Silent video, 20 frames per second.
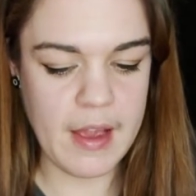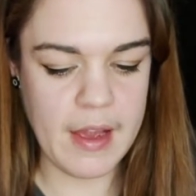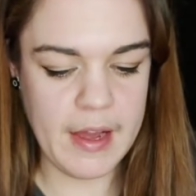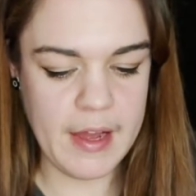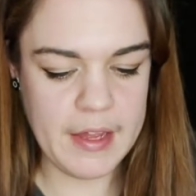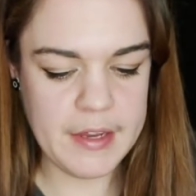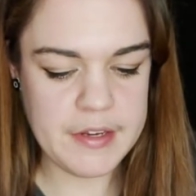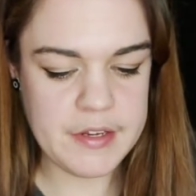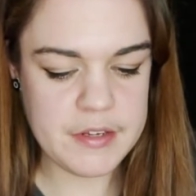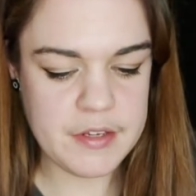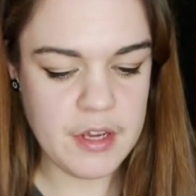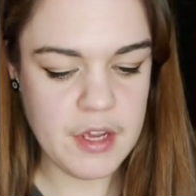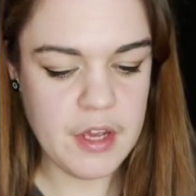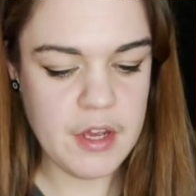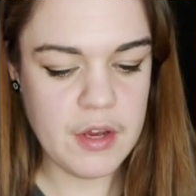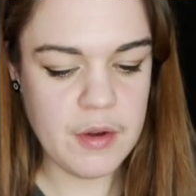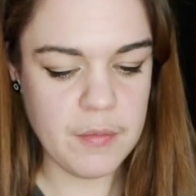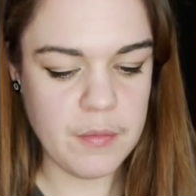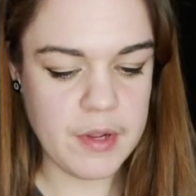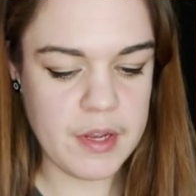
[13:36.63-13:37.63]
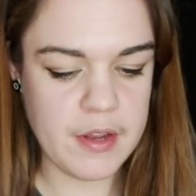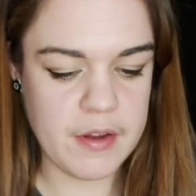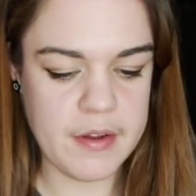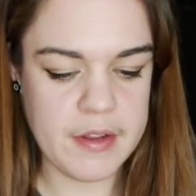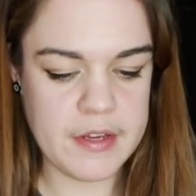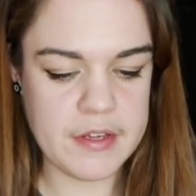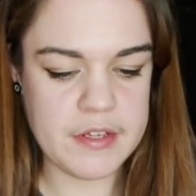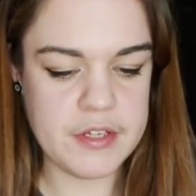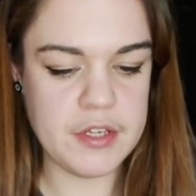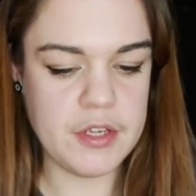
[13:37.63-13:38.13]
And we're
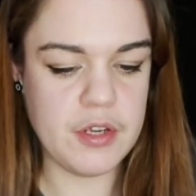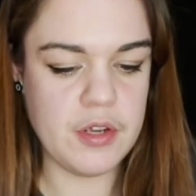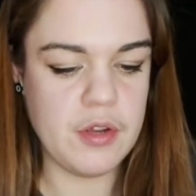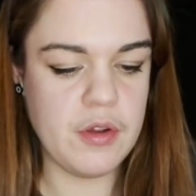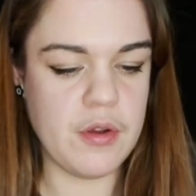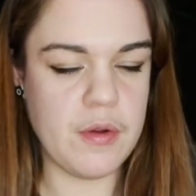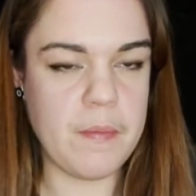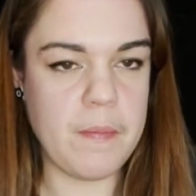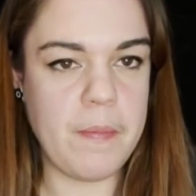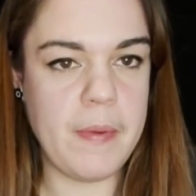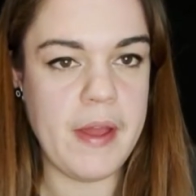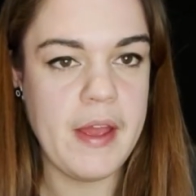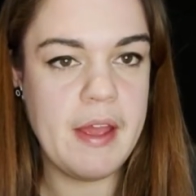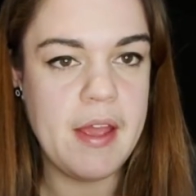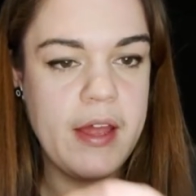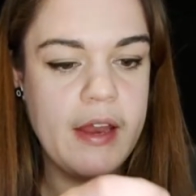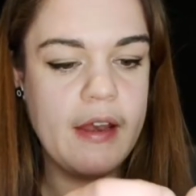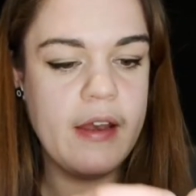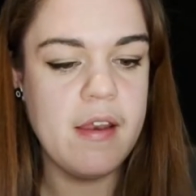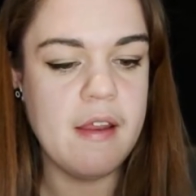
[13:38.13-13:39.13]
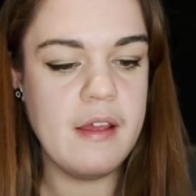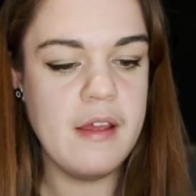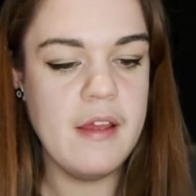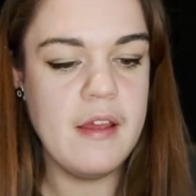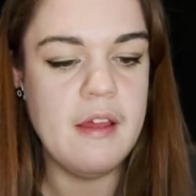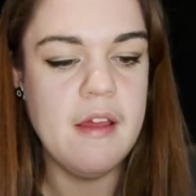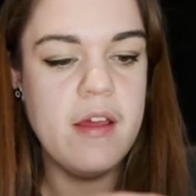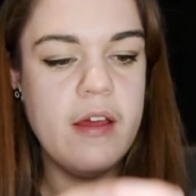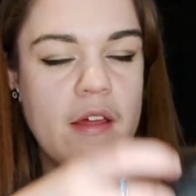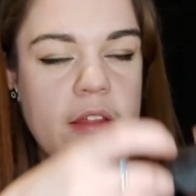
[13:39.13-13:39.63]
going to pin
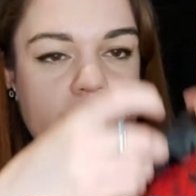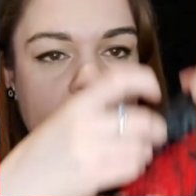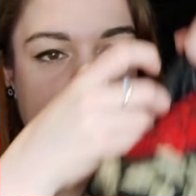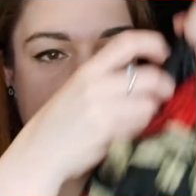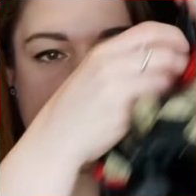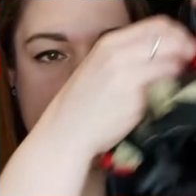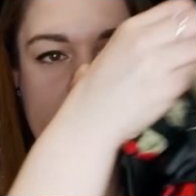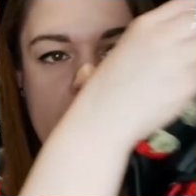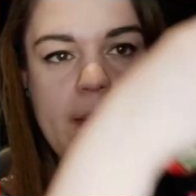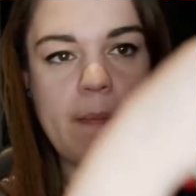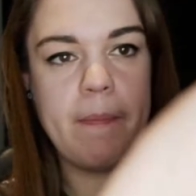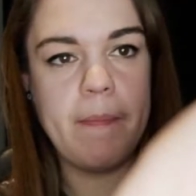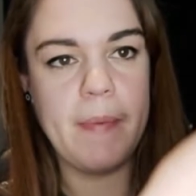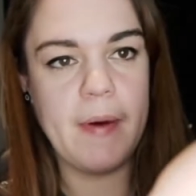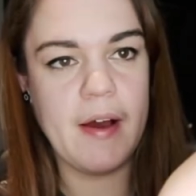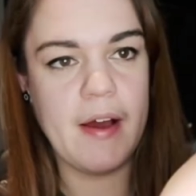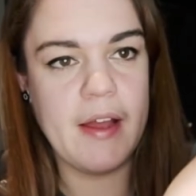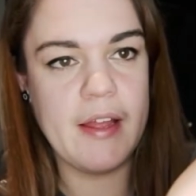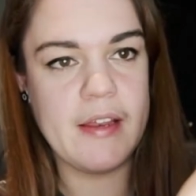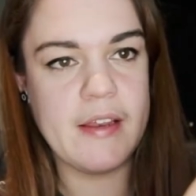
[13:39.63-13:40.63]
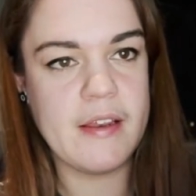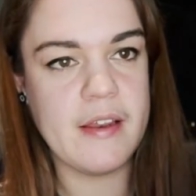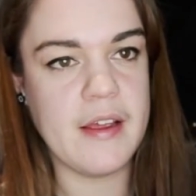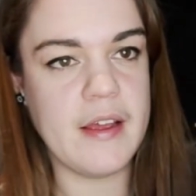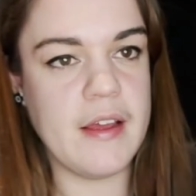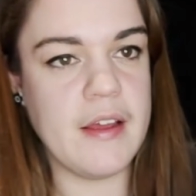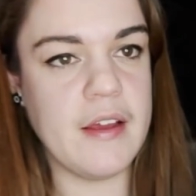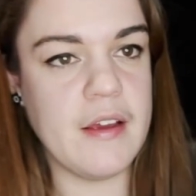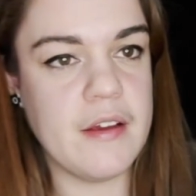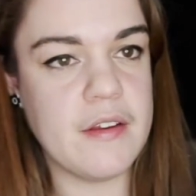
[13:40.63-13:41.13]
the
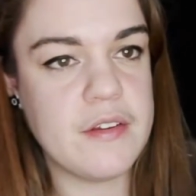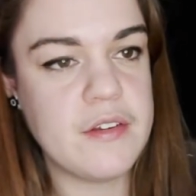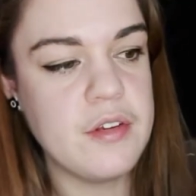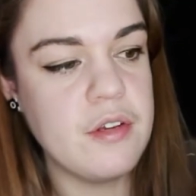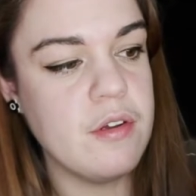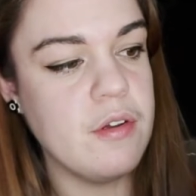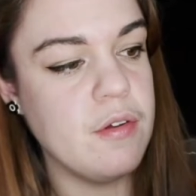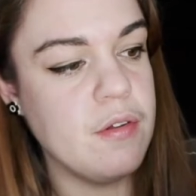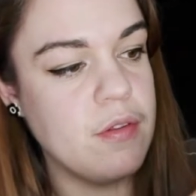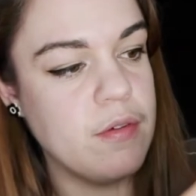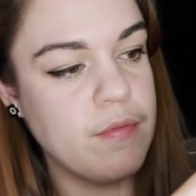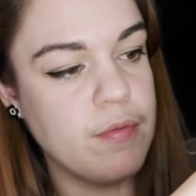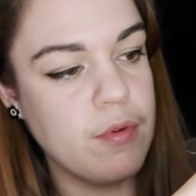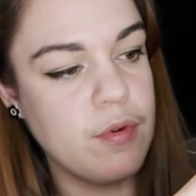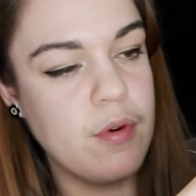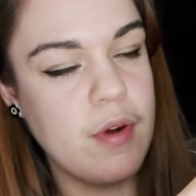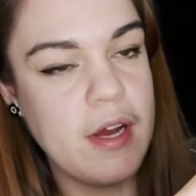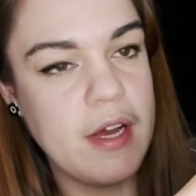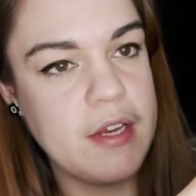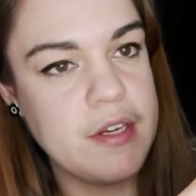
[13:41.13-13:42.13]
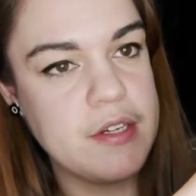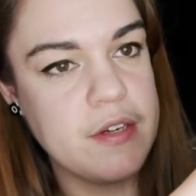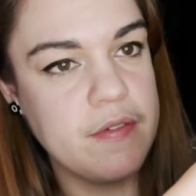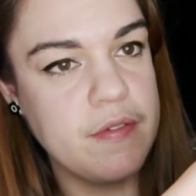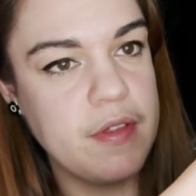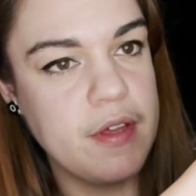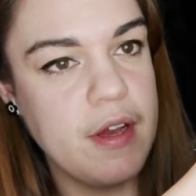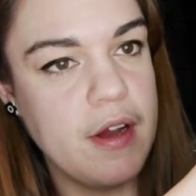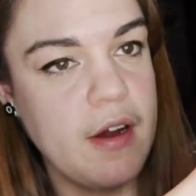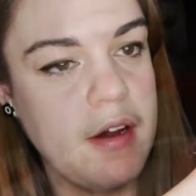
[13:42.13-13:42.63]
binding to the raw edge
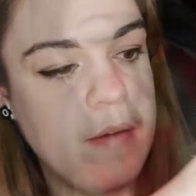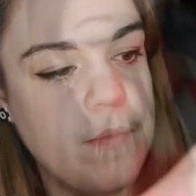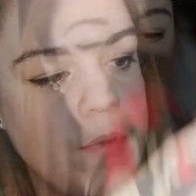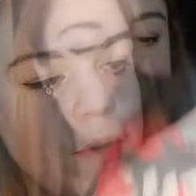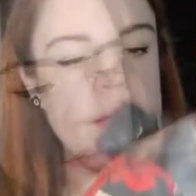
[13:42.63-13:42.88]
of the armhole.